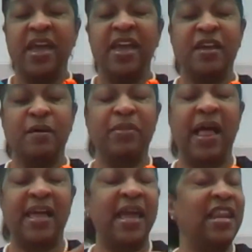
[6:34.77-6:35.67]
He can
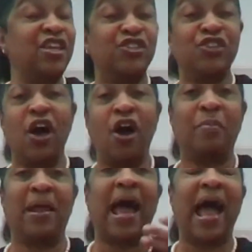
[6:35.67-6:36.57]
play any
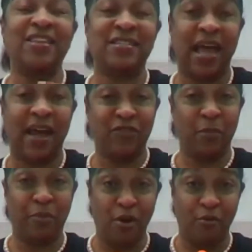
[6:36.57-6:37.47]
song, but I just have
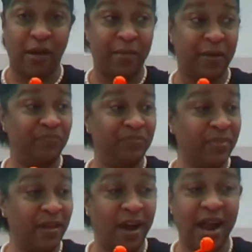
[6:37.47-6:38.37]
to program it,
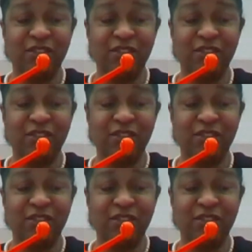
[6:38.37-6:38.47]
all